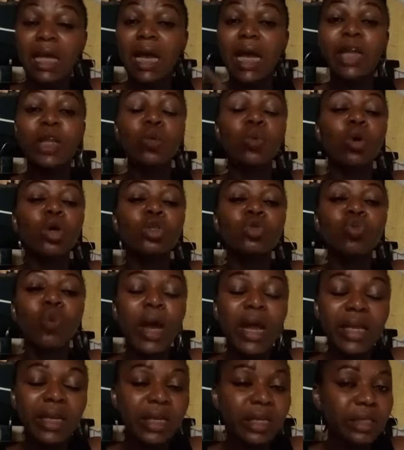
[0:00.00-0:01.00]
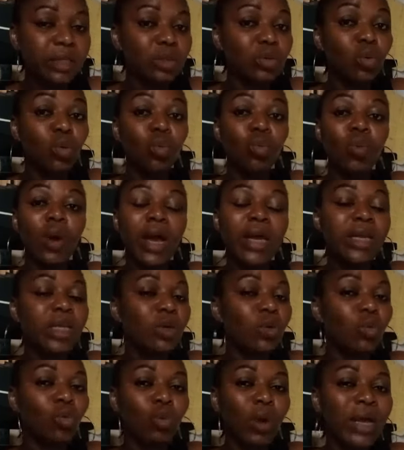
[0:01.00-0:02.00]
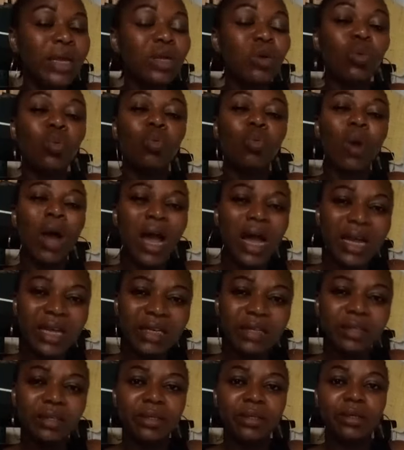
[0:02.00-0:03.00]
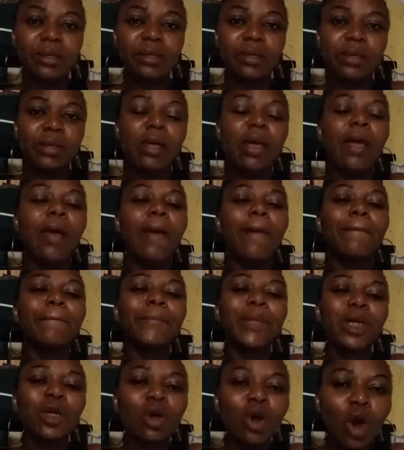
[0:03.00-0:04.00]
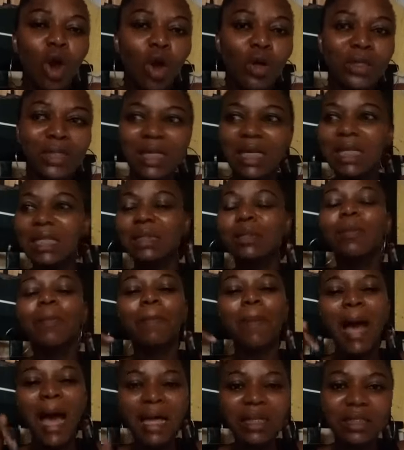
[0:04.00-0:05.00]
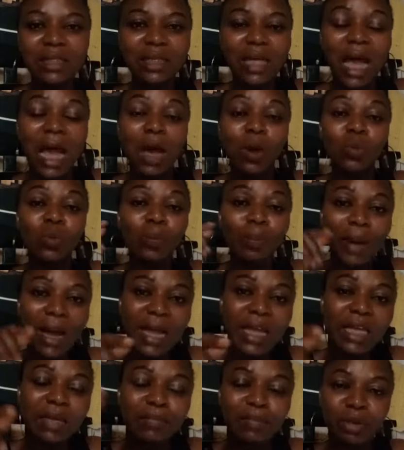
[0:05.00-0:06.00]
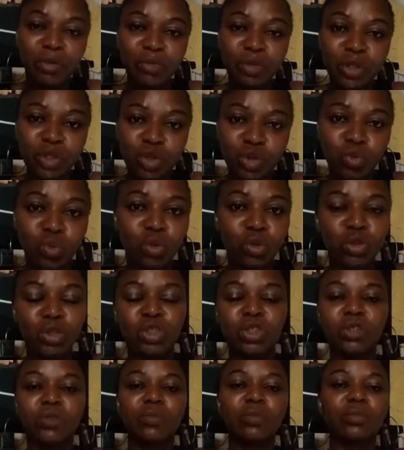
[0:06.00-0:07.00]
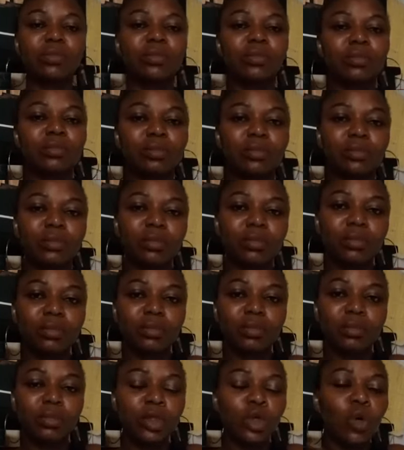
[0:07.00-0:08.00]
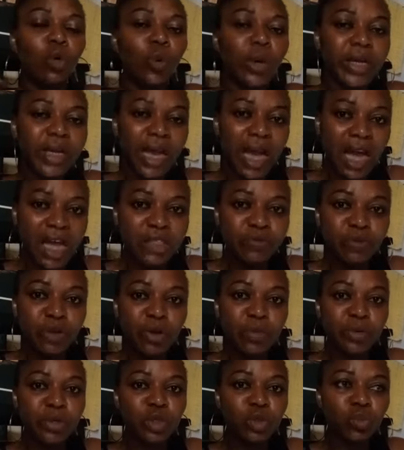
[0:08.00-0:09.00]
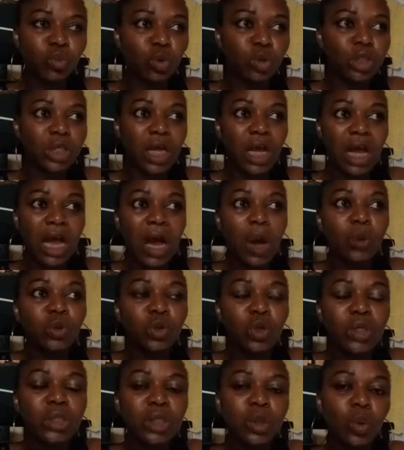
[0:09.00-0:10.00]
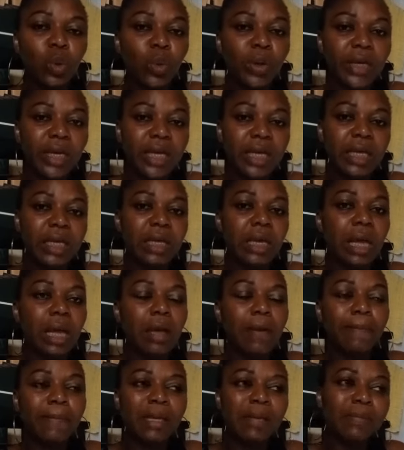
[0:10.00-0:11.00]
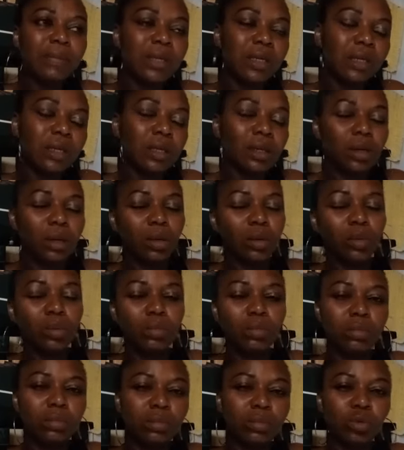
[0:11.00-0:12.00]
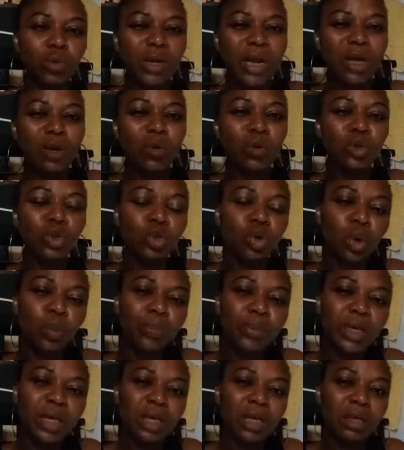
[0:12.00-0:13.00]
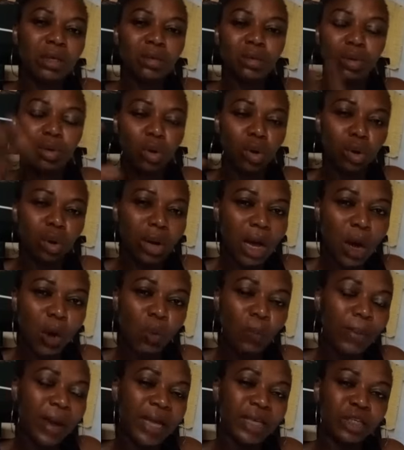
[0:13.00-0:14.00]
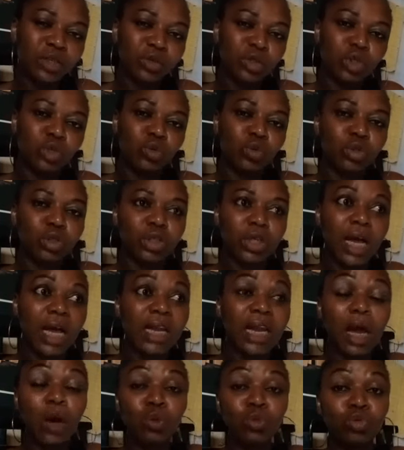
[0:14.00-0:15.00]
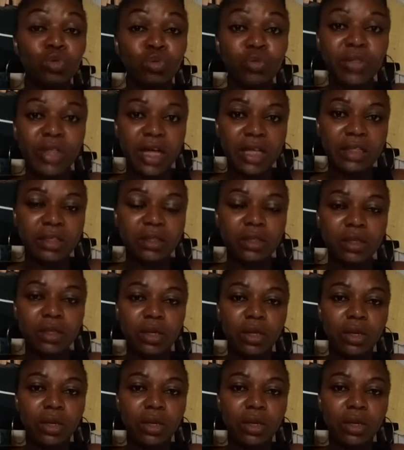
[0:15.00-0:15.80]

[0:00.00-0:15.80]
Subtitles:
And he was whining. Why? Because in the past, I would buy him a wristwatch. When he asks for a wristwatch, I'll just say, okay, maybe when I go shopping, I'll buy the wristwatch. And I will do that.